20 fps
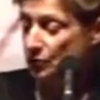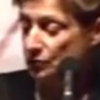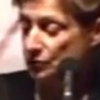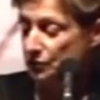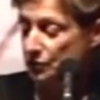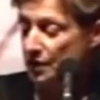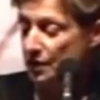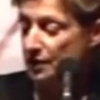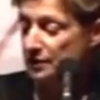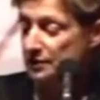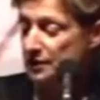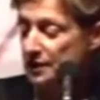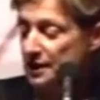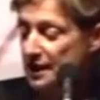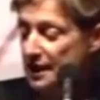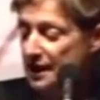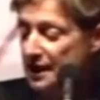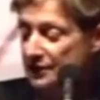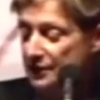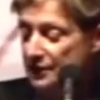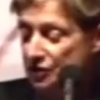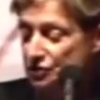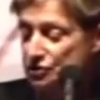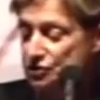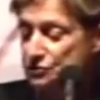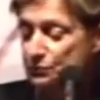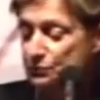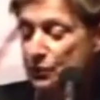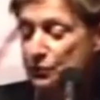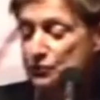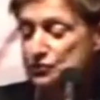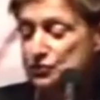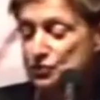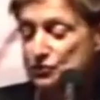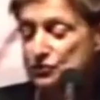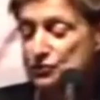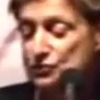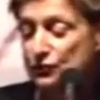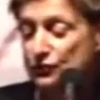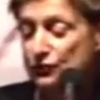not, and that expose
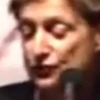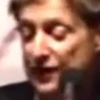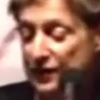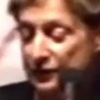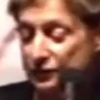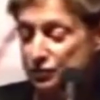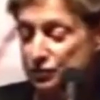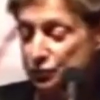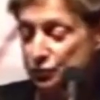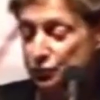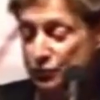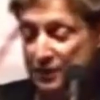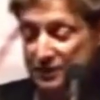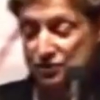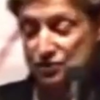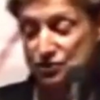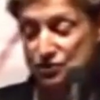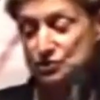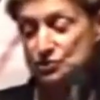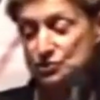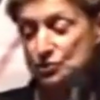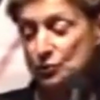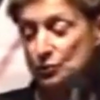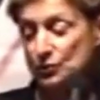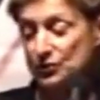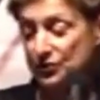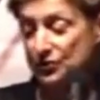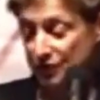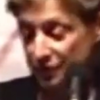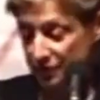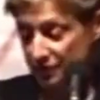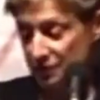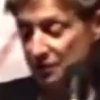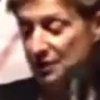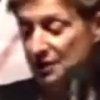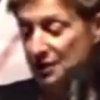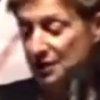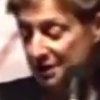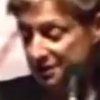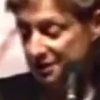those who fail to register within
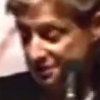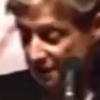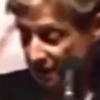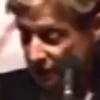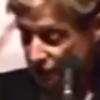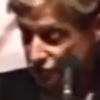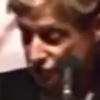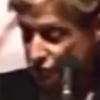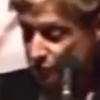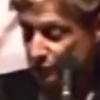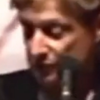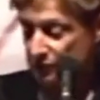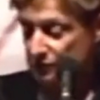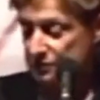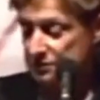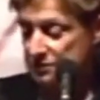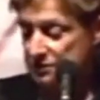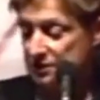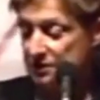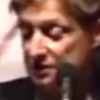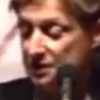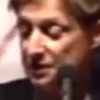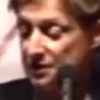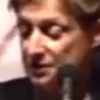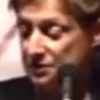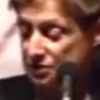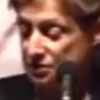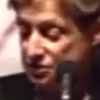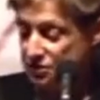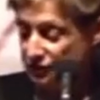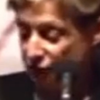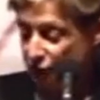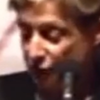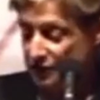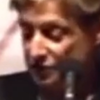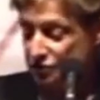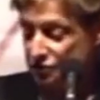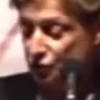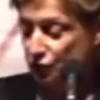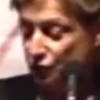intelligibility to
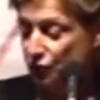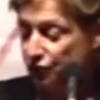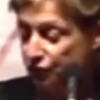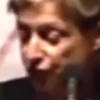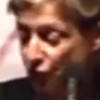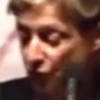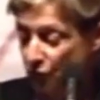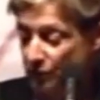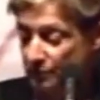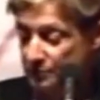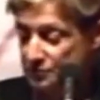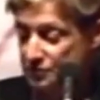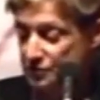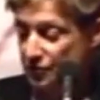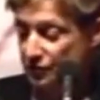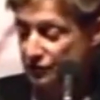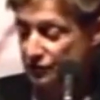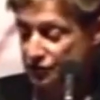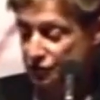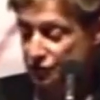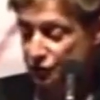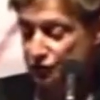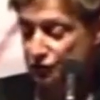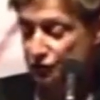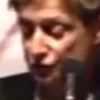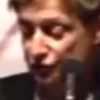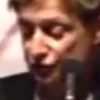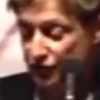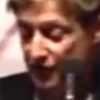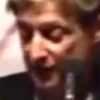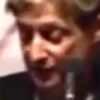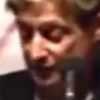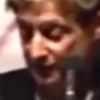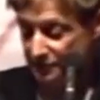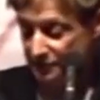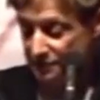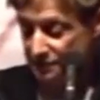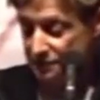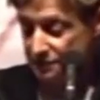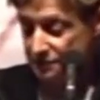differential forms of social
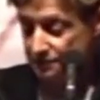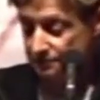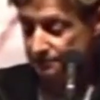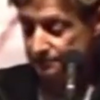violence.